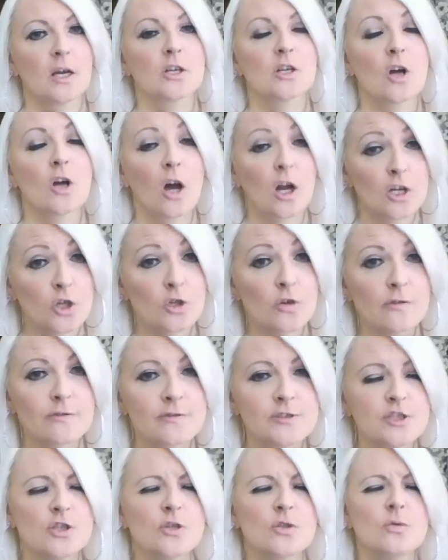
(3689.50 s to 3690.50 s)
God
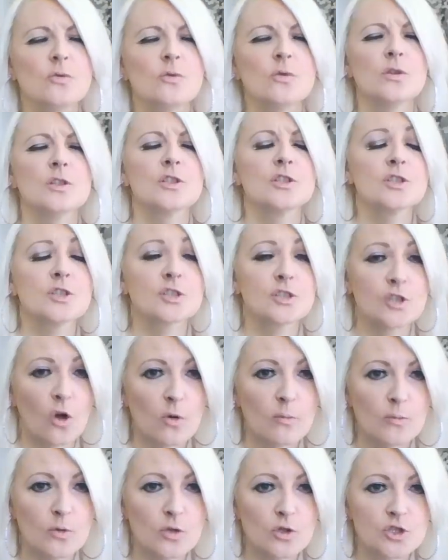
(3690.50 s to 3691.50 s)
loves you
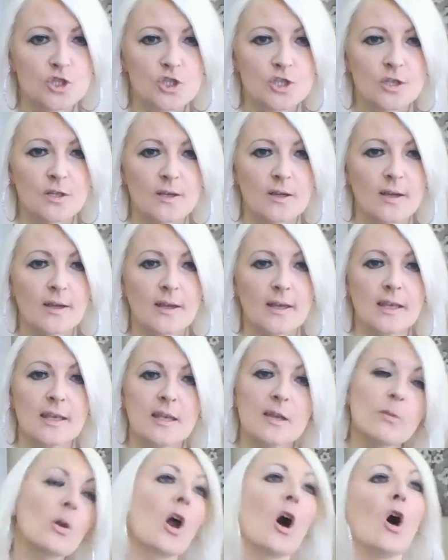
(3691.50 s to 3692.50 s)
so much.
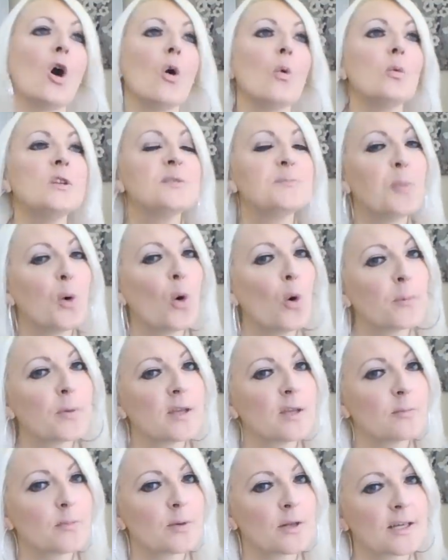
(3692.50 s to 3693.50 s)
He will always put
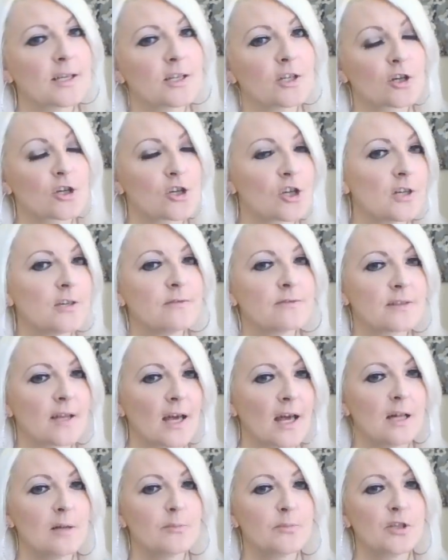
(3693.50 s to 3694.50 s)
people in your life to
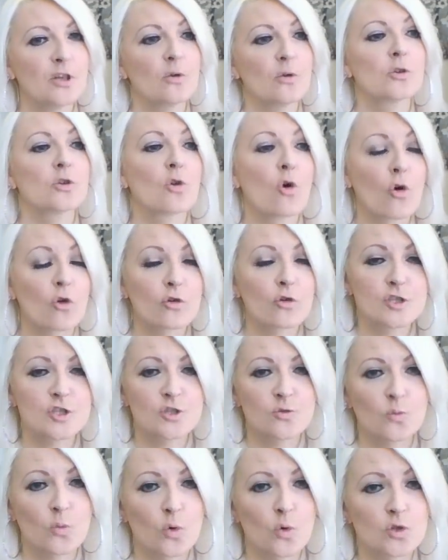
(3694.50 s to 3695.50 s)
help you,
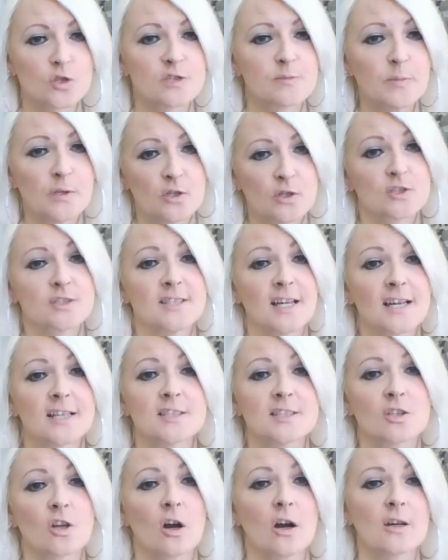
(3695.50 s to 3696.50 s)
encouraging words, because that
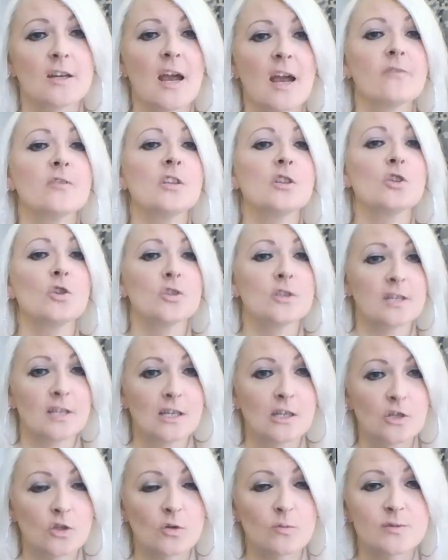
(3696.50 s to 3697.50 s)
is God. Every good
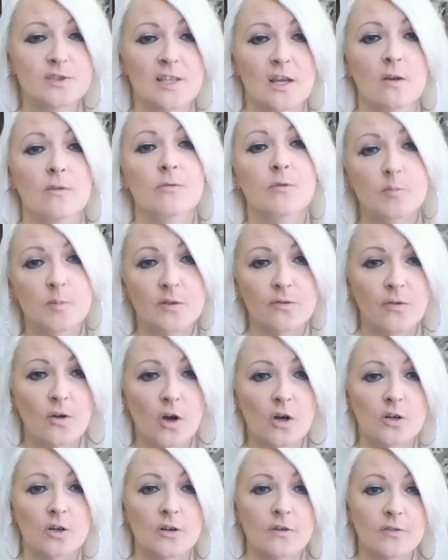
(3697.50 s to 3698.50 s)
thing comes down from the
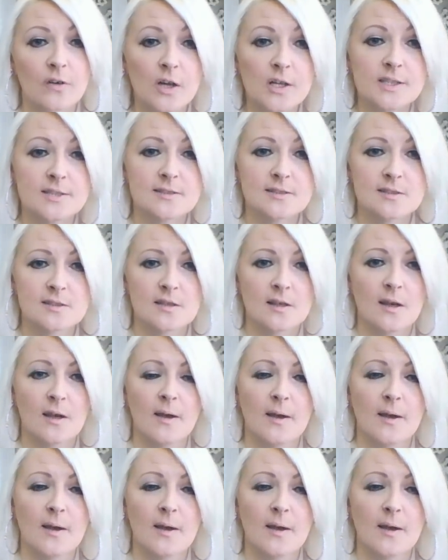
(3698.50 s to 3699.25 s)
Father of lights.